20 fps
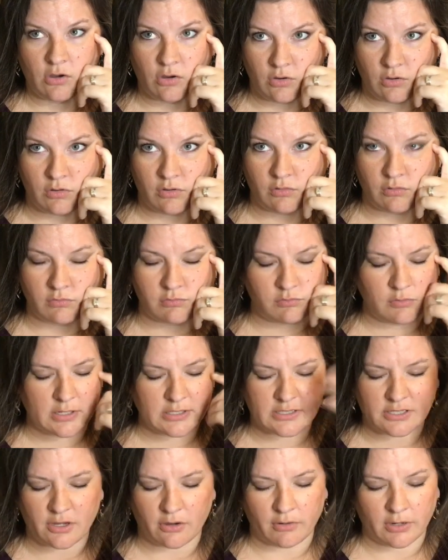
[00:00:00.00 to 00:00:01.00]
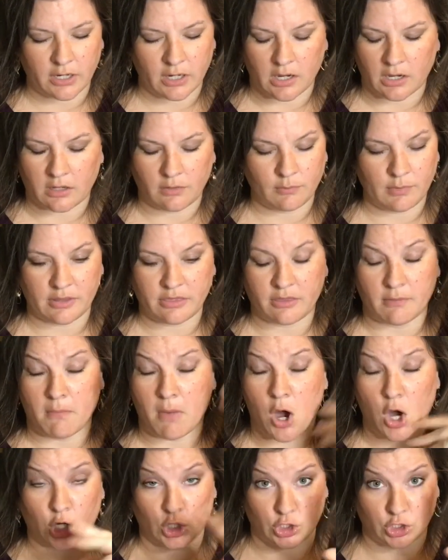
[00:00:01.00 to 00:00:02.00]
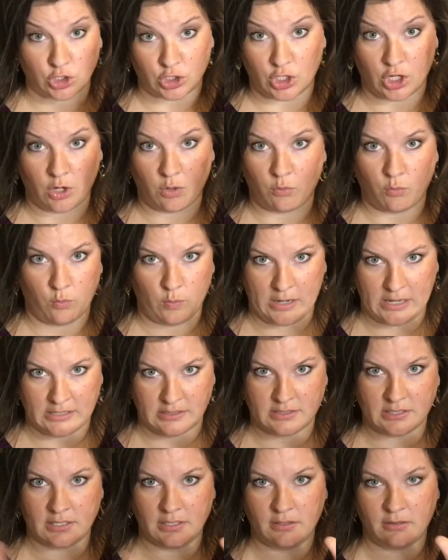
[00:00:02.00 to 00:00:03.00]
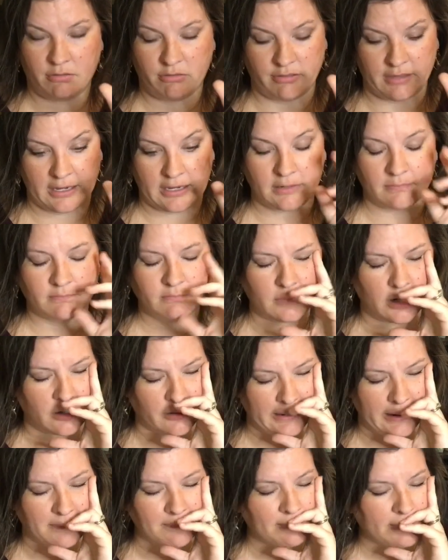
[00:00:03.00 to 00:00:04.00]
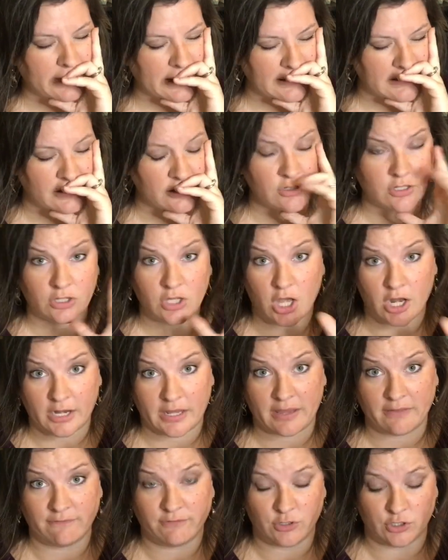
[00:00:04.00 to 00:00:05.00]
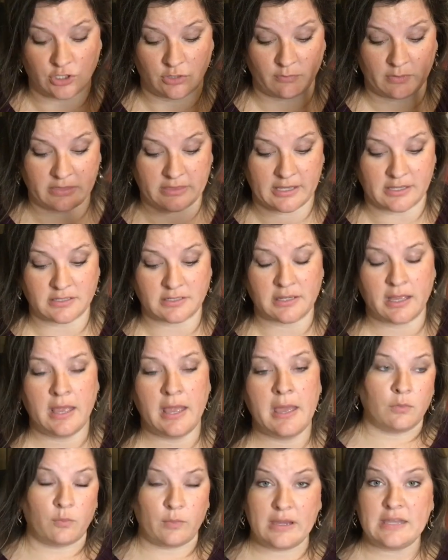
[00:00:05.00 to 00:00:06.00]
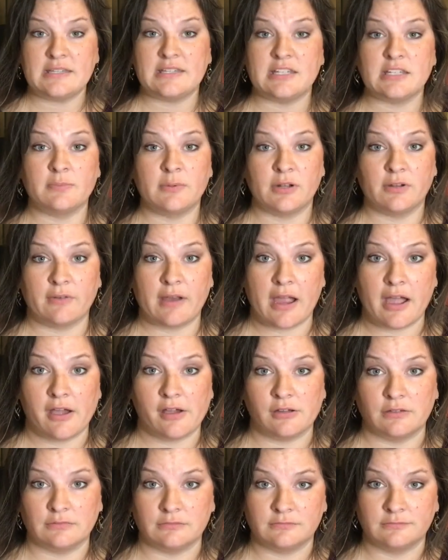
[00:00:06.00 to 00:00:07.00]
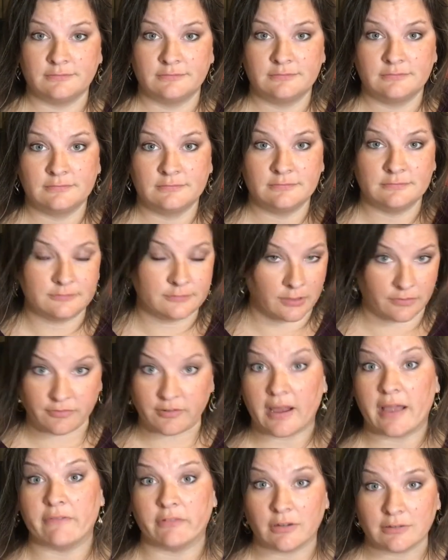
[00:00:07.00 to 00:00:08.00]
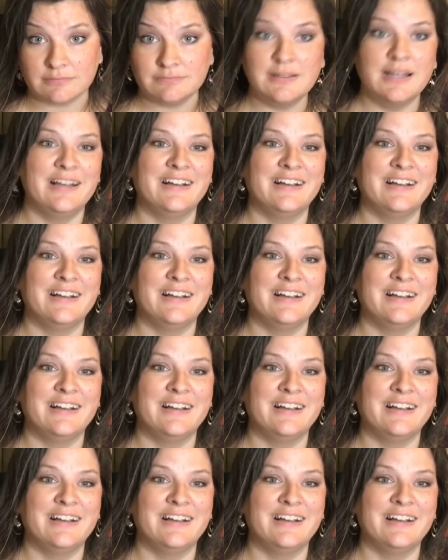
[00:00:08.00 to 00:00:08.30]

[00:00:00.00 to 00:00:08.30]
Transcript: whole what's going on with the modern wheat thing. Okay, because there's a lot of confusion with this. Wheat has been around for forever.